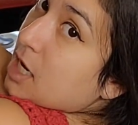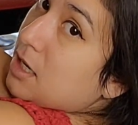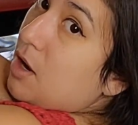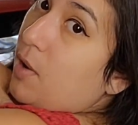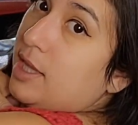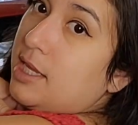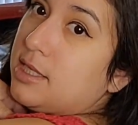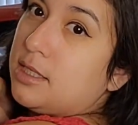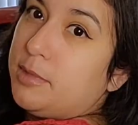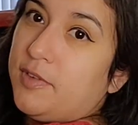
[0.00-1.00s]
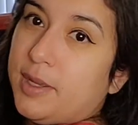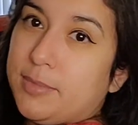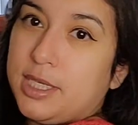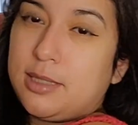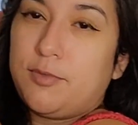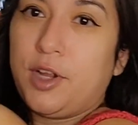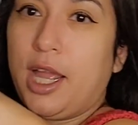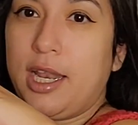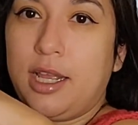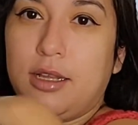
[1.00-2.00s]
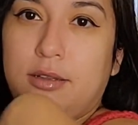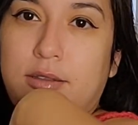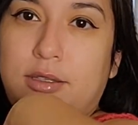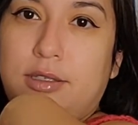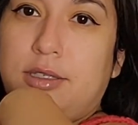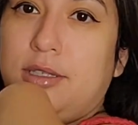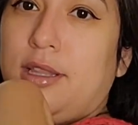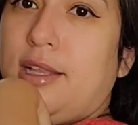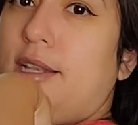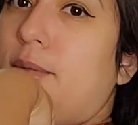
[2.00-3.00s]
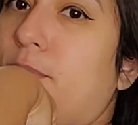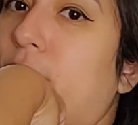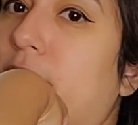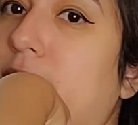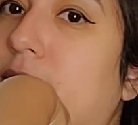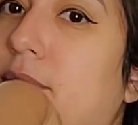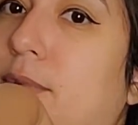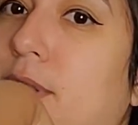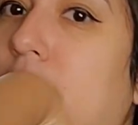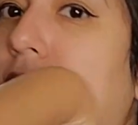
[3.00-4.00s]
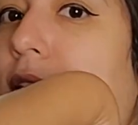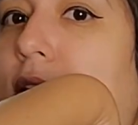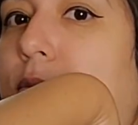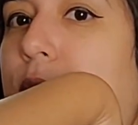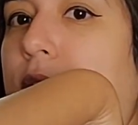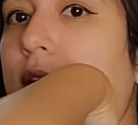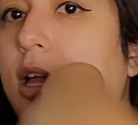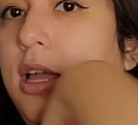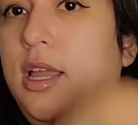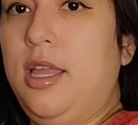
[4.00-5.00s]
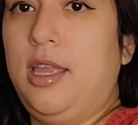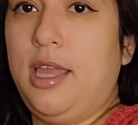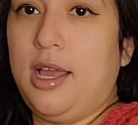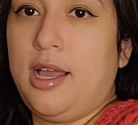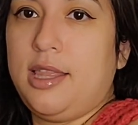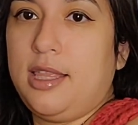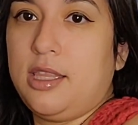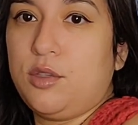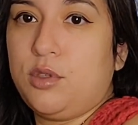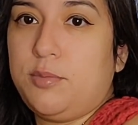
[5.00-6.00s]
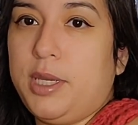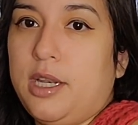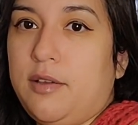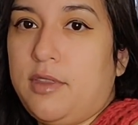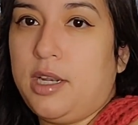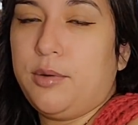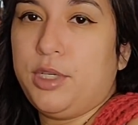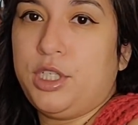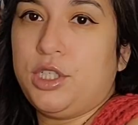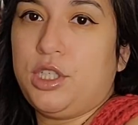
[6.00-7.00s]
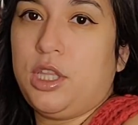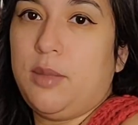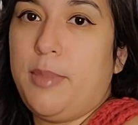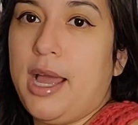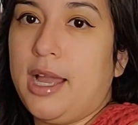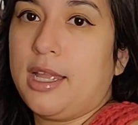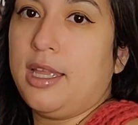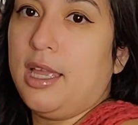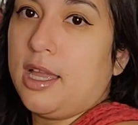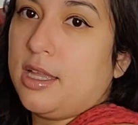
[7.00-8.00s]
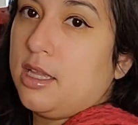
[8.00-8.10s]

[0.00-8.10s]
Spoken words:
No, I think it's gonna be fine because I'm forgetting this isn't lined up right. We'll line that up right. Yeah, I think this one's big enough that it reaches to the back. Yeah,